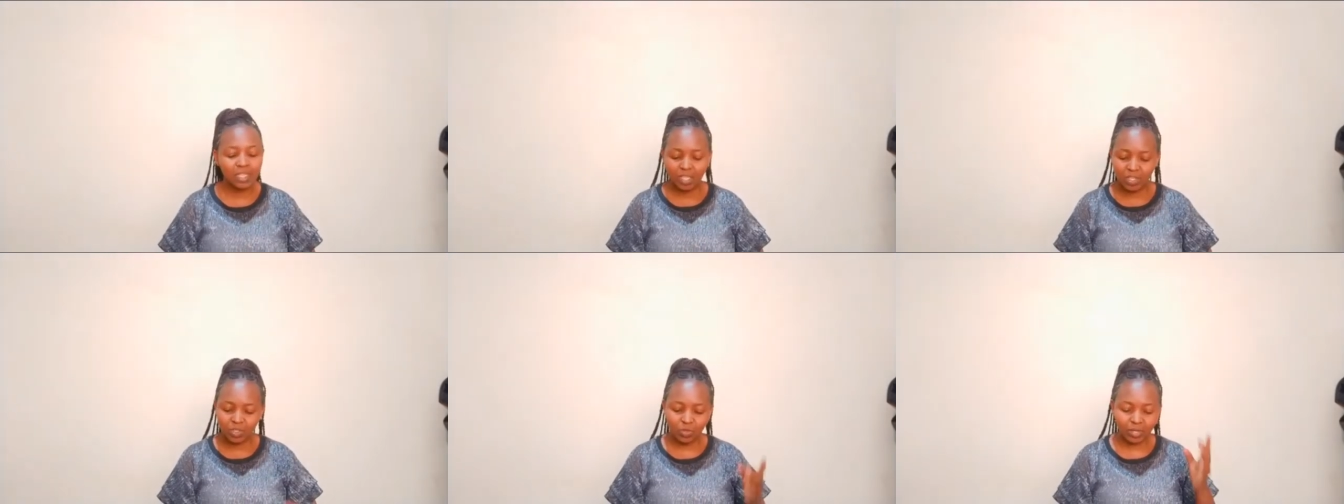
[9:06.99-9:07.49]

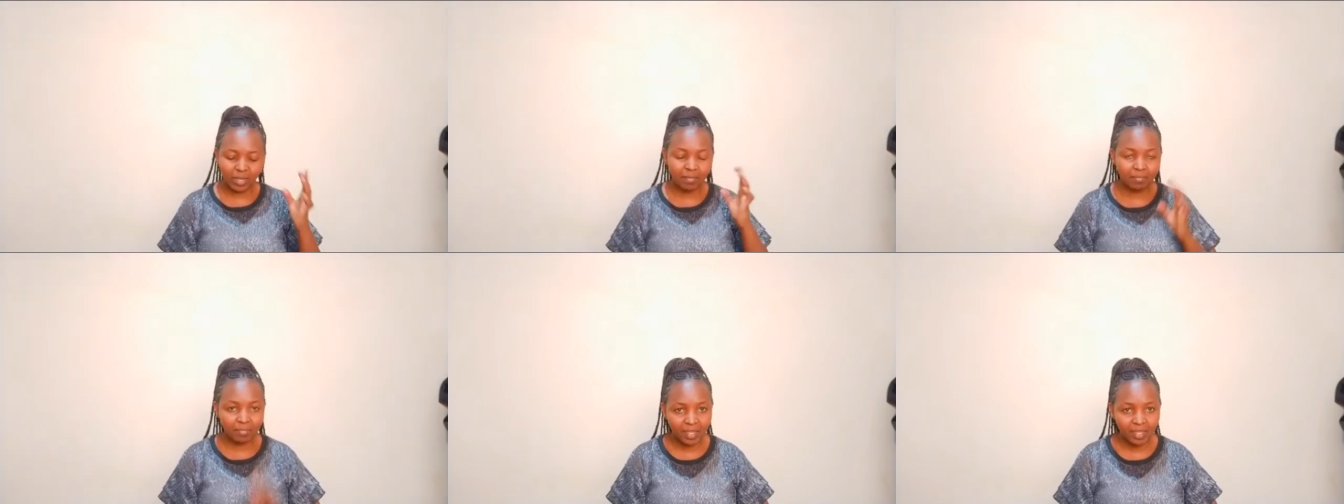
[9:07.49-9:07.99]
You
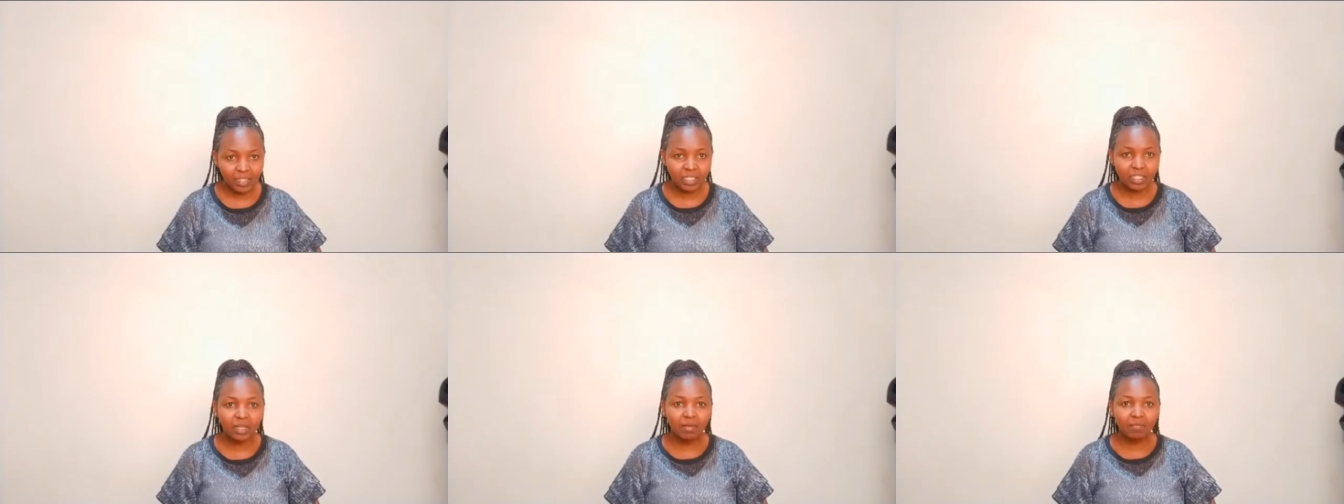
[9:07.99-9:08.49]
can make
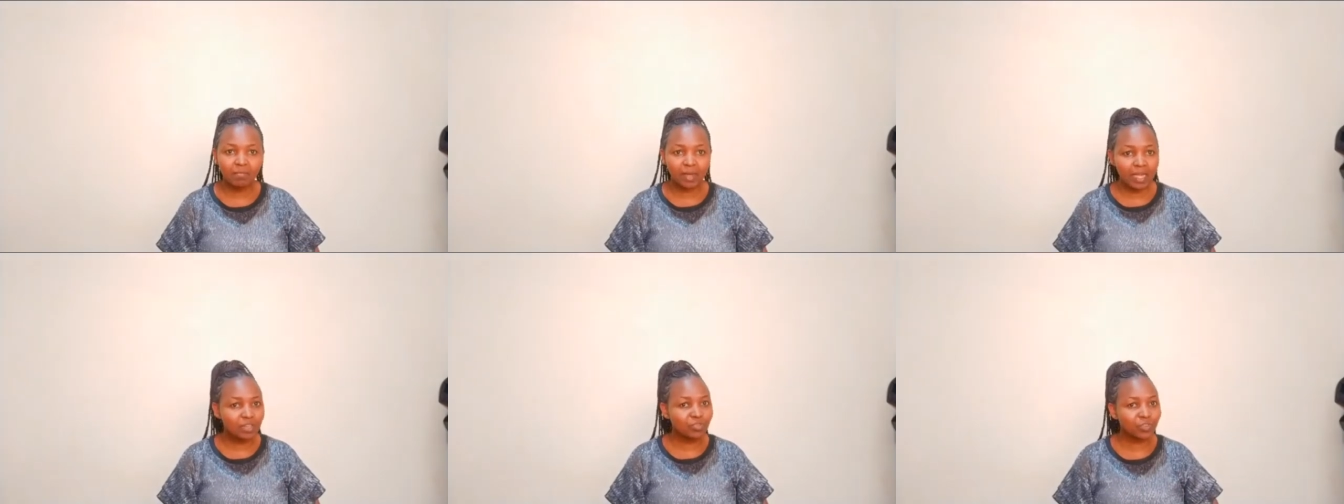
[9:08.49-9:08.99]

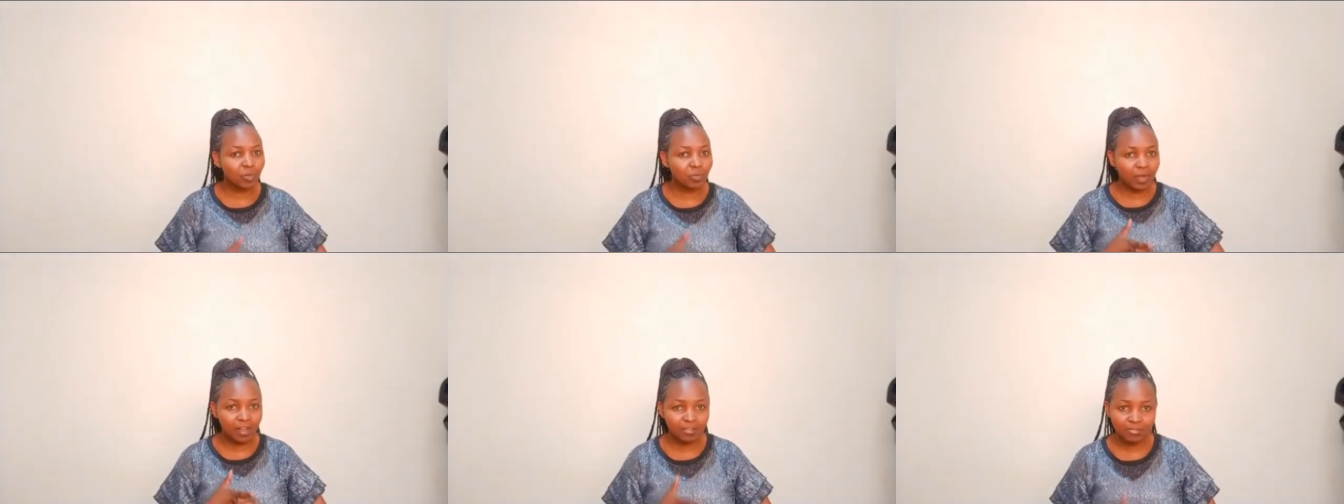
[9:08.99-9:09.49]
money from
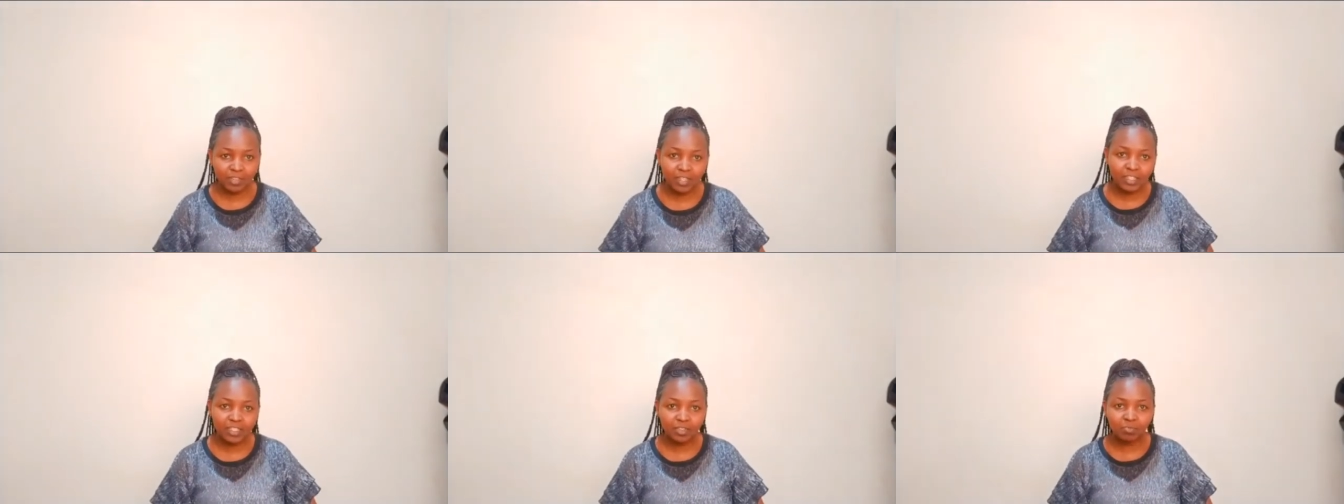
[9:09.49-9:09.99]

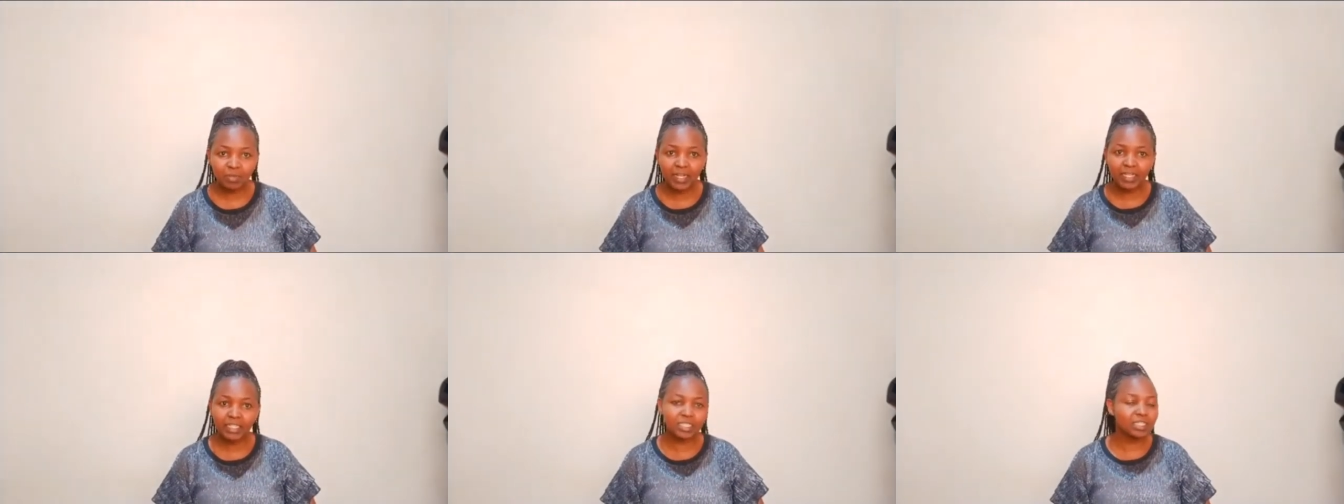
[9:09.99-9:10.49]
affiliate
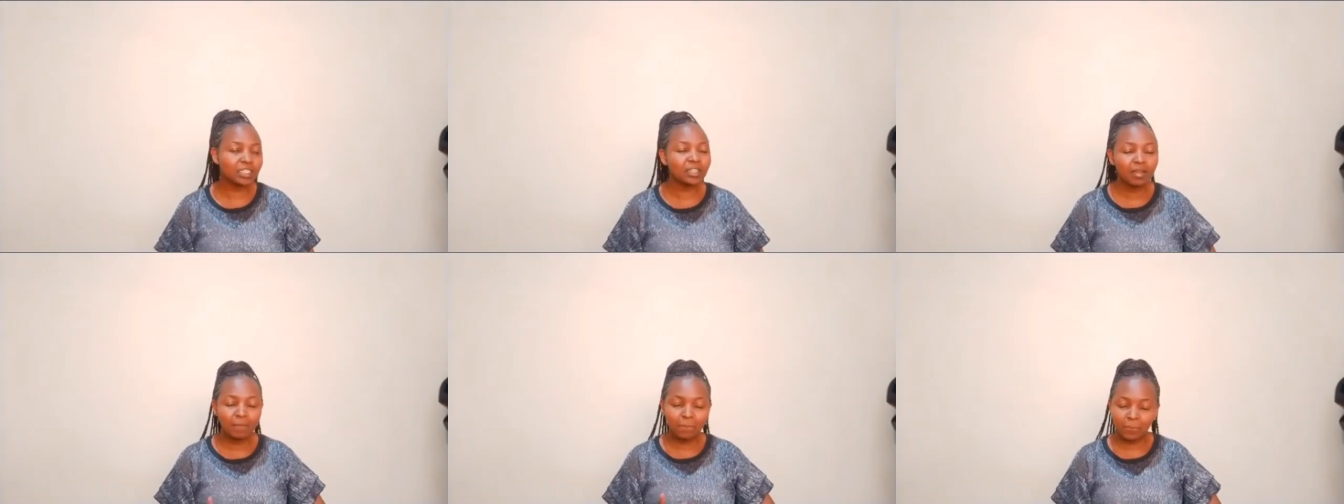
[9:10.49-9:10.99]
marketing,
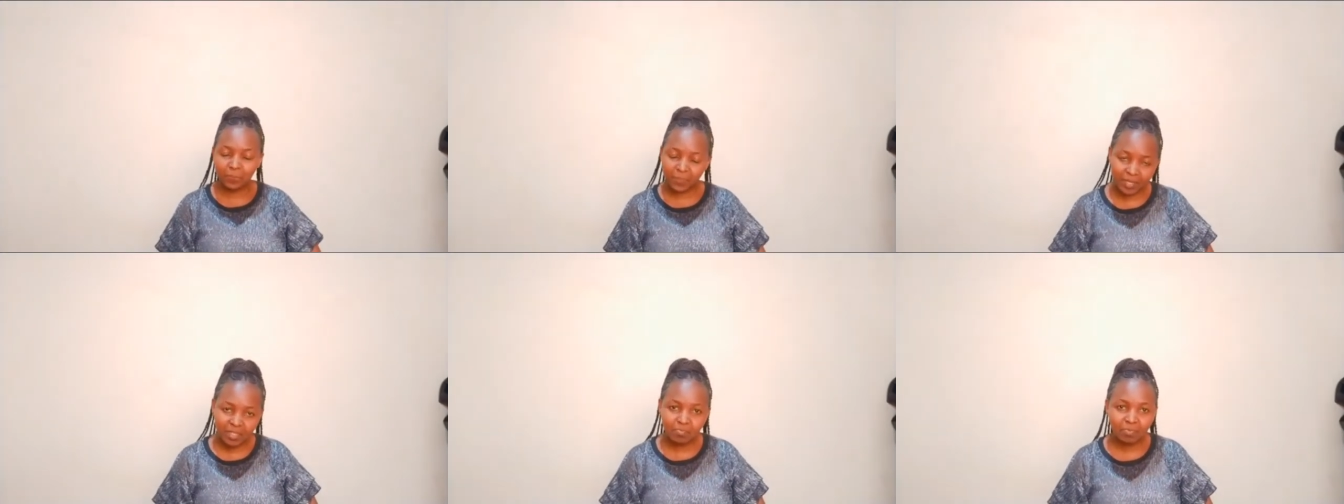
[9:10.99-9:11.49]

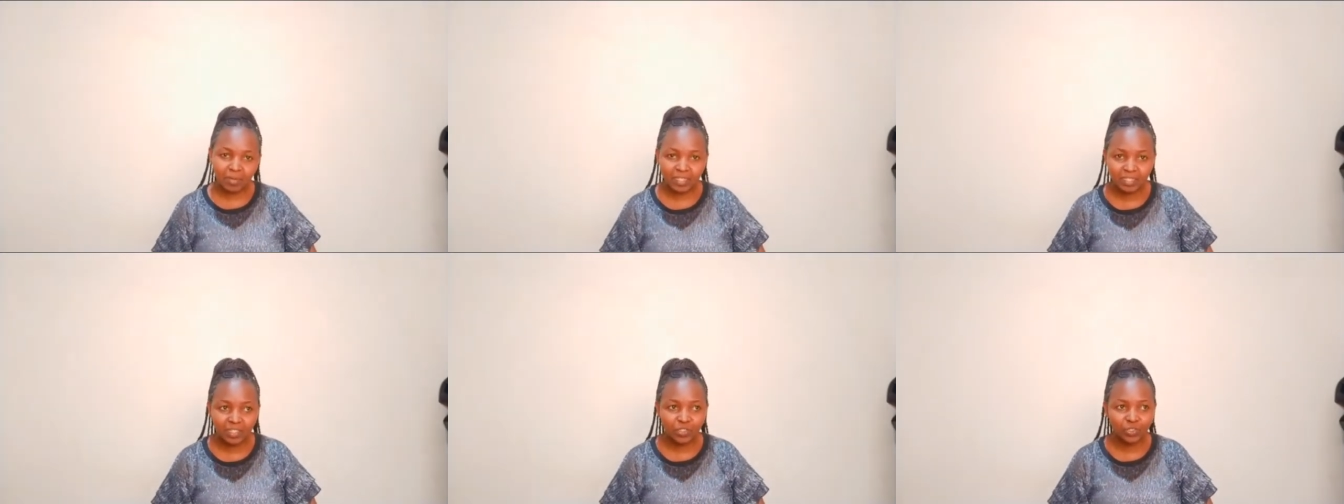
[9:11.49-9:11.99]
paid
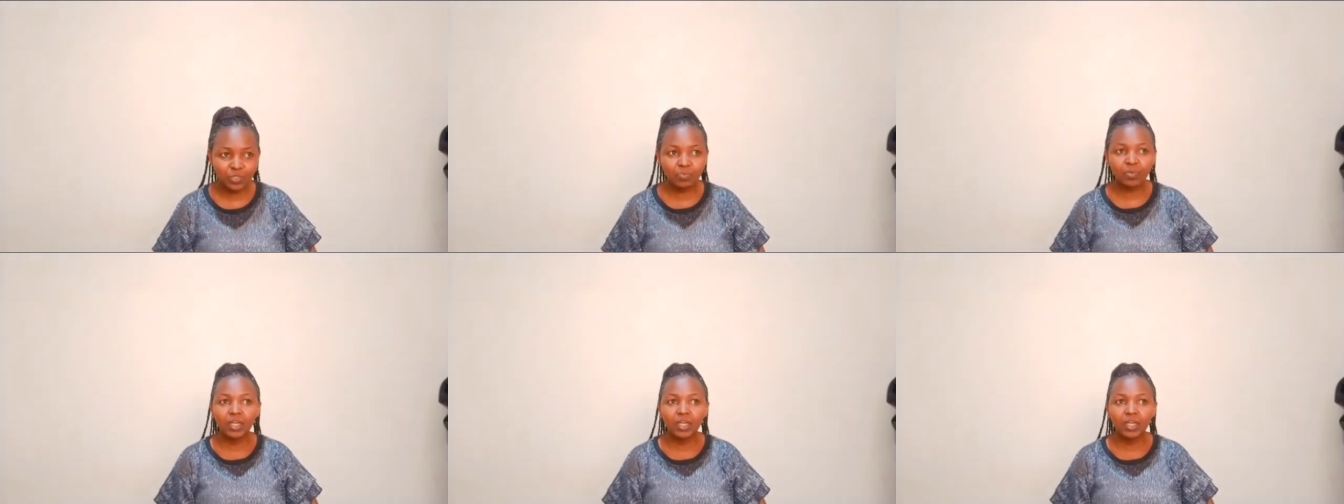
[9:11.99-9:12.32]
partnership.